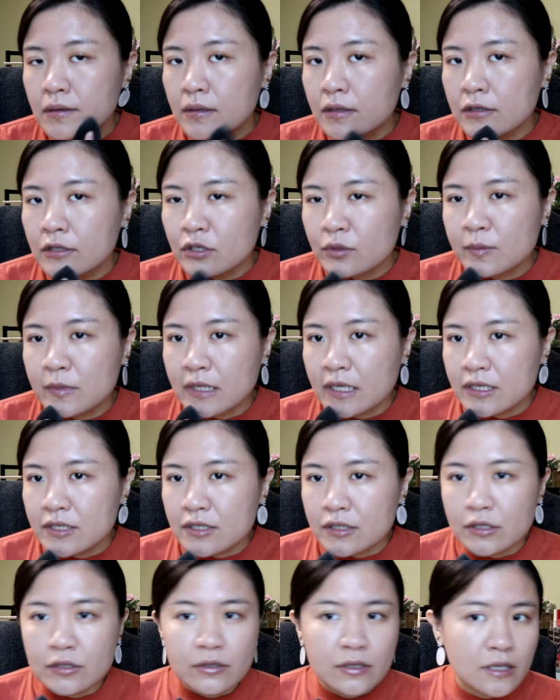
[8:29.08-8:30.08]

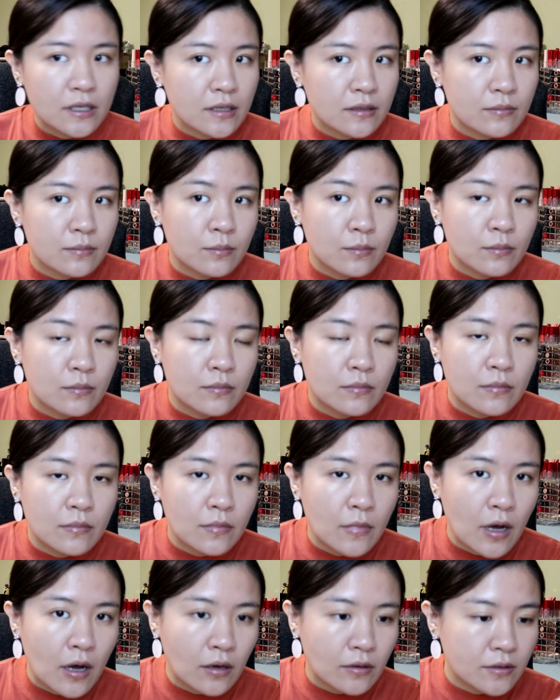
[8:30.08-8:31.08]
luminous looking
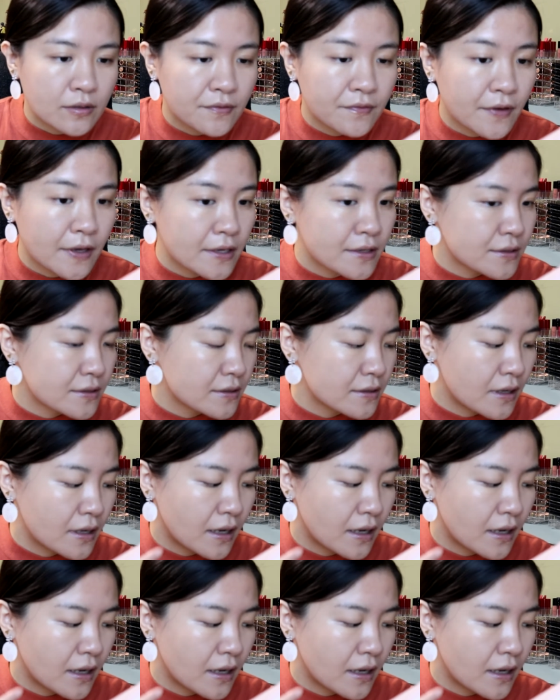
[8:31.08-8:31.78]
on the face,